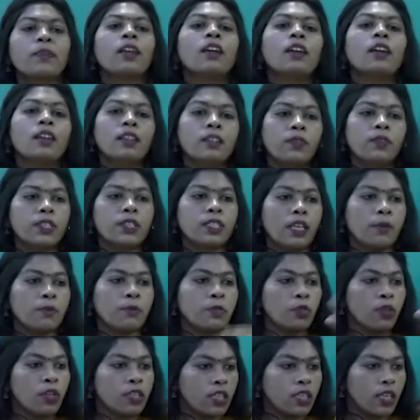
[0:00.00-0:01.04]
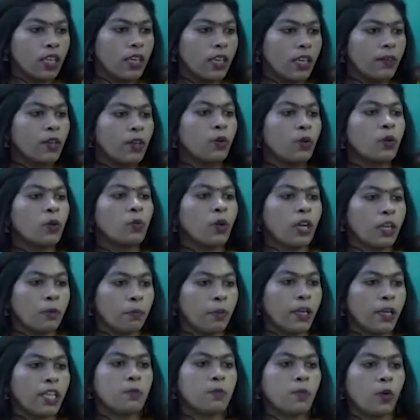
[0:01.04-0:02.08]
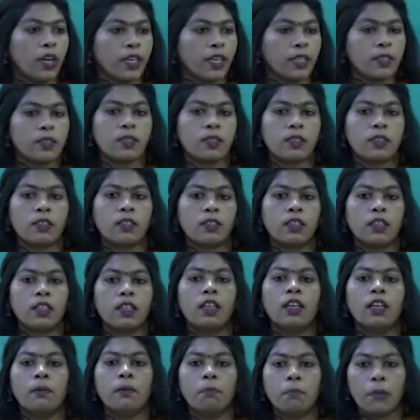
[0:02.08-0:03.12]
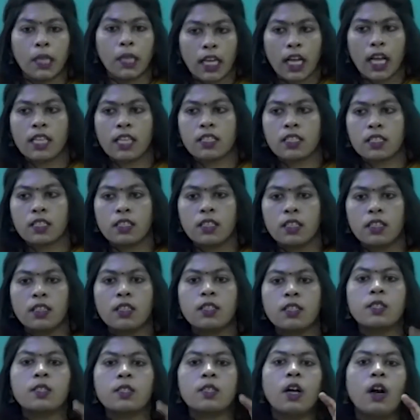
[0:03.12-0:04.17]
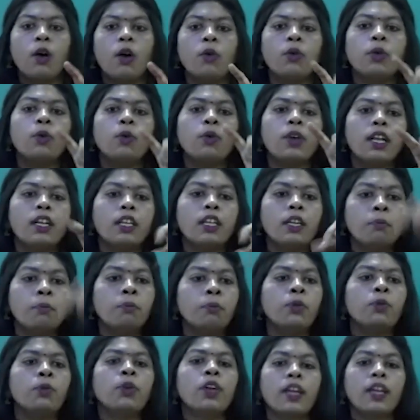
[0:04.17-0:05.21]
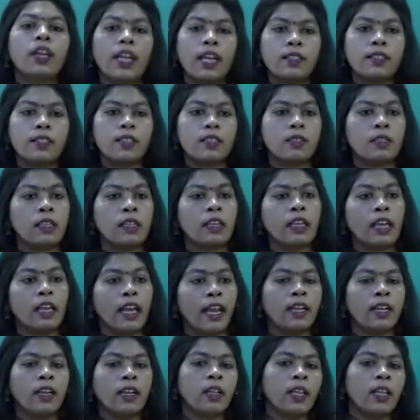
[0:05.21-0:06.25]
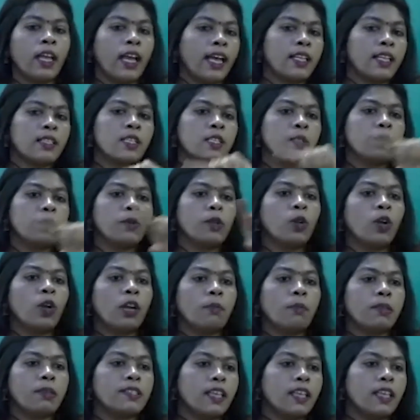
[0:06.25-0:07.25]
For some students, I even wrote 1-page points. Because this is how you can improve your answers. And the answers will not be same